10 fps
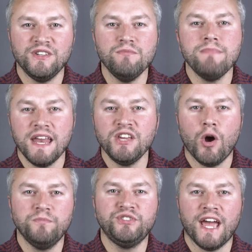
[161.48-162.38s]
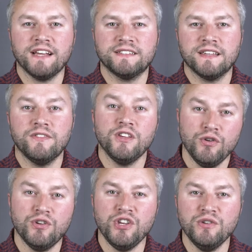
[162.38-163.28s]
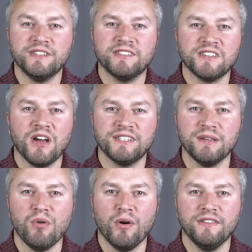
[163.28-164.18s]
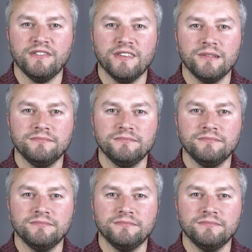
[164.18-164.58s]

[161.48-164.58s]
you many objects that you can use as starting points.